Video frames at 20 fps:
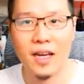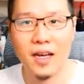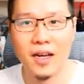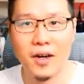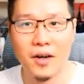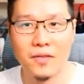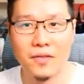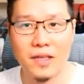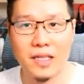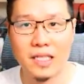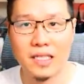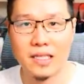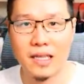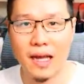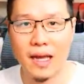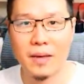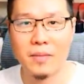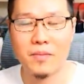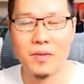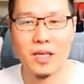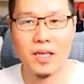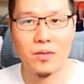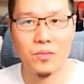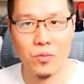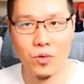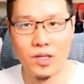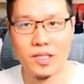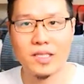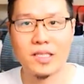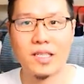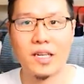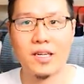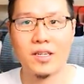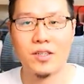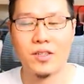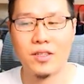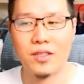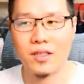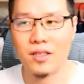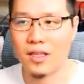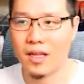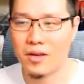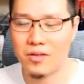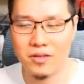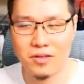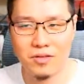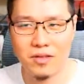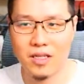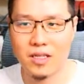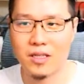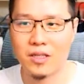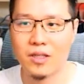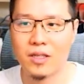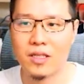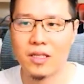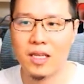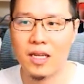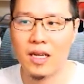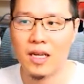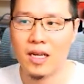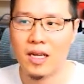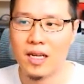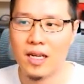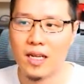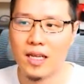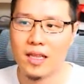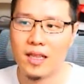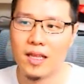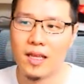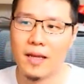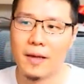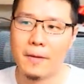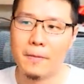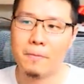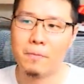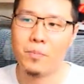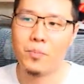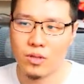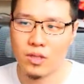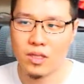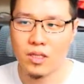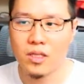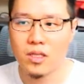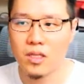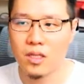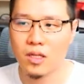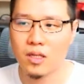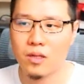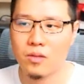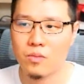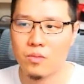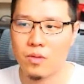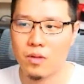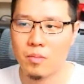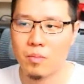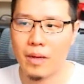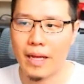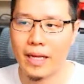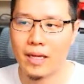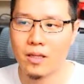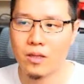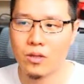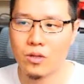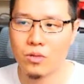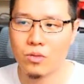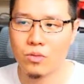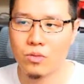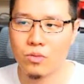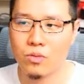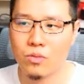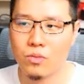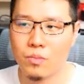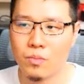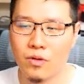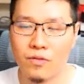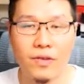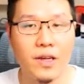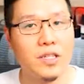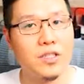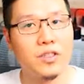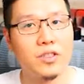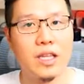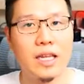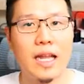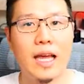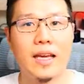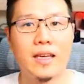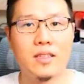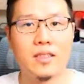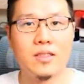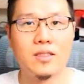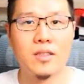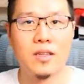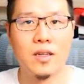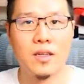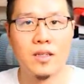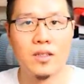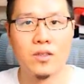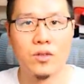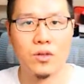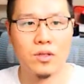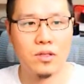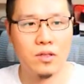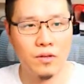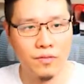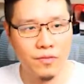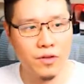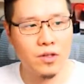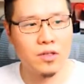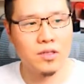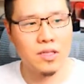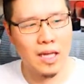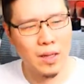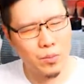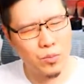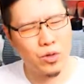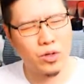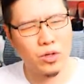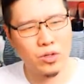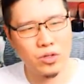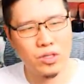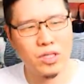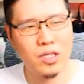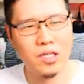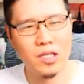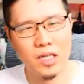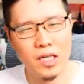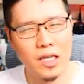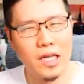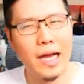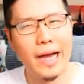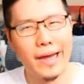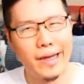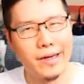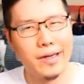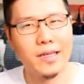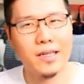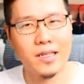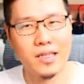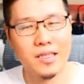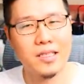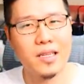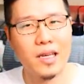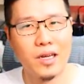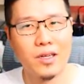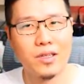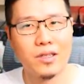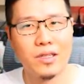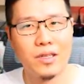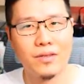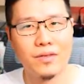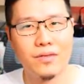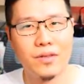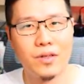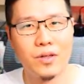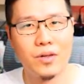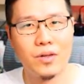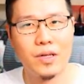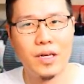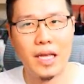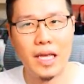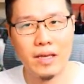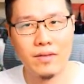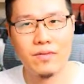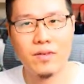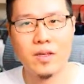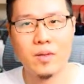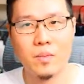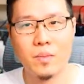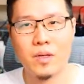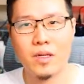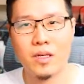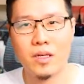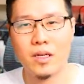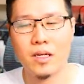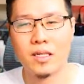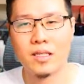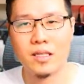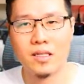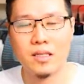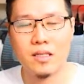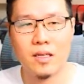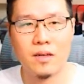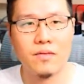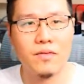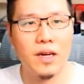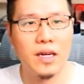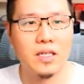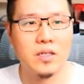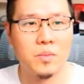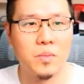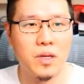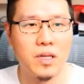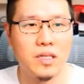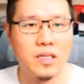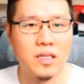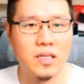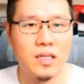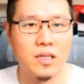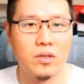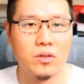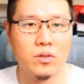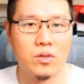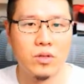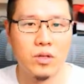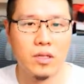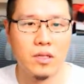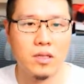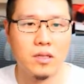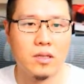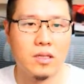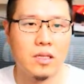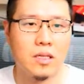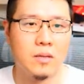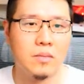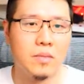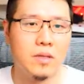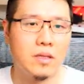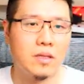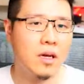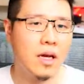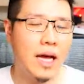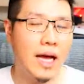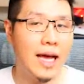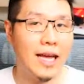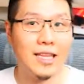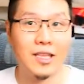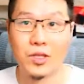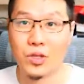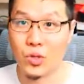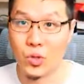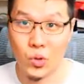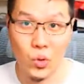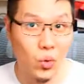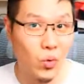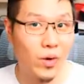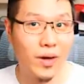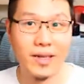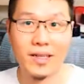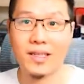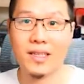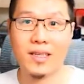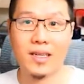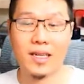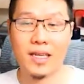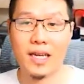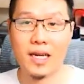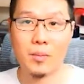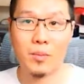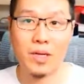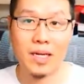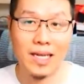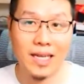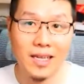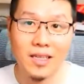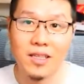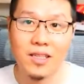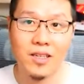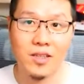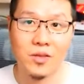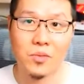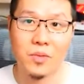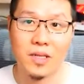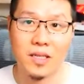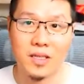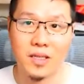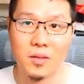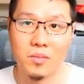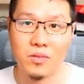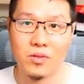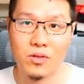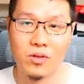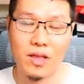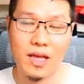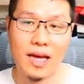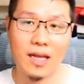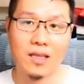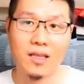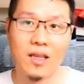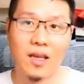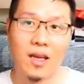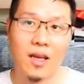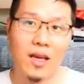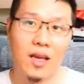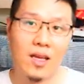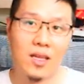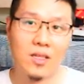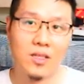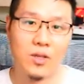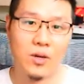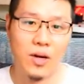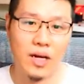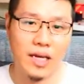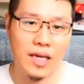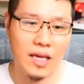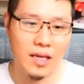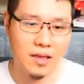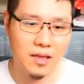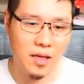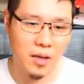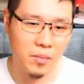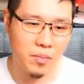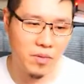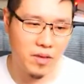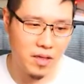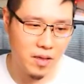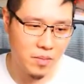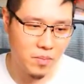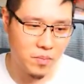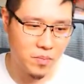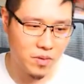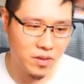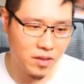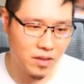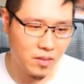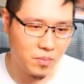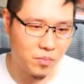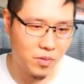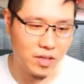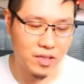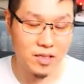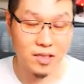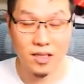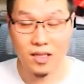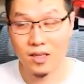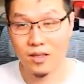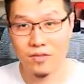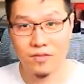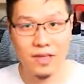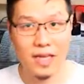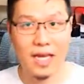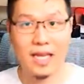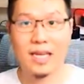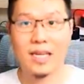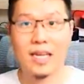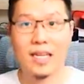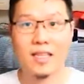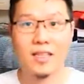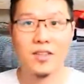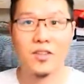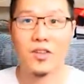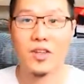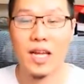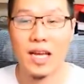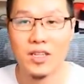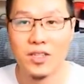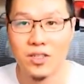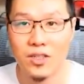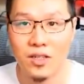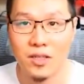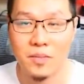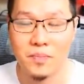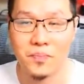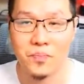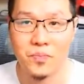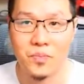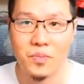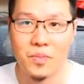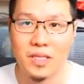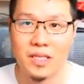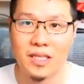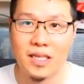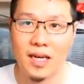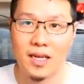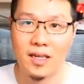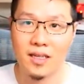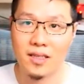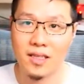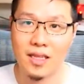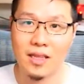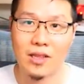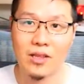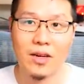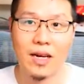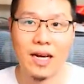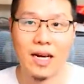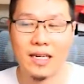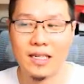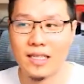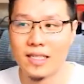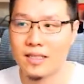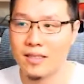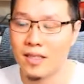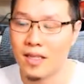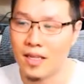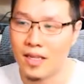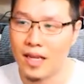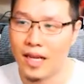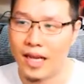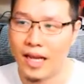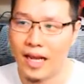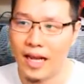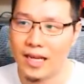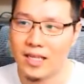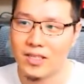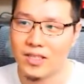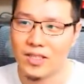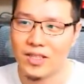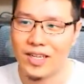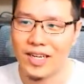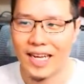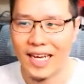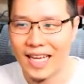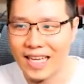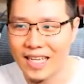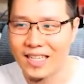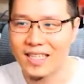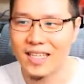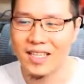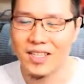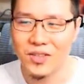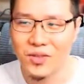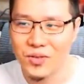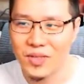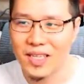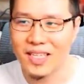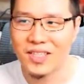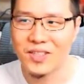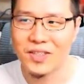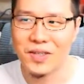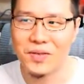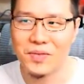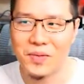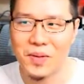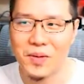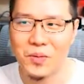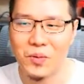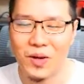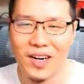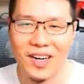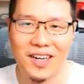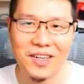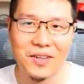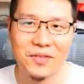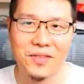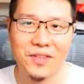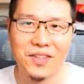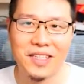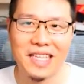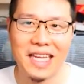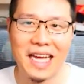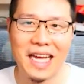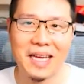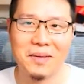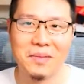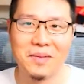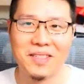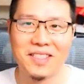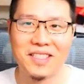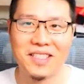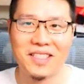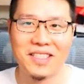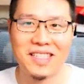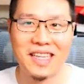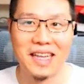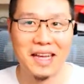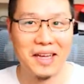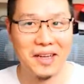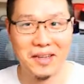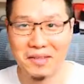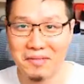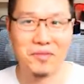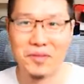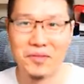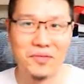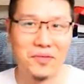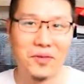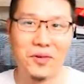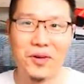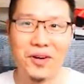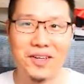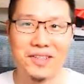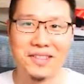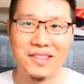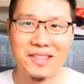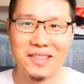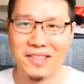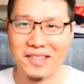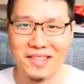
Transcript: of his time in one session. That was really good. And then this year, we're planning to professionalize. So it's the first time we're considering hiring an executive, you know, an AVP, an assistant vice president to join the team. And I had no idea. Again, I'm an idiot when it comes to that. So I hit up the president of Ayalaland International, Miss Anna Tatlongharin. Wow. I asked her, hey, can you give me 1 hour of your time? And she's like, of course.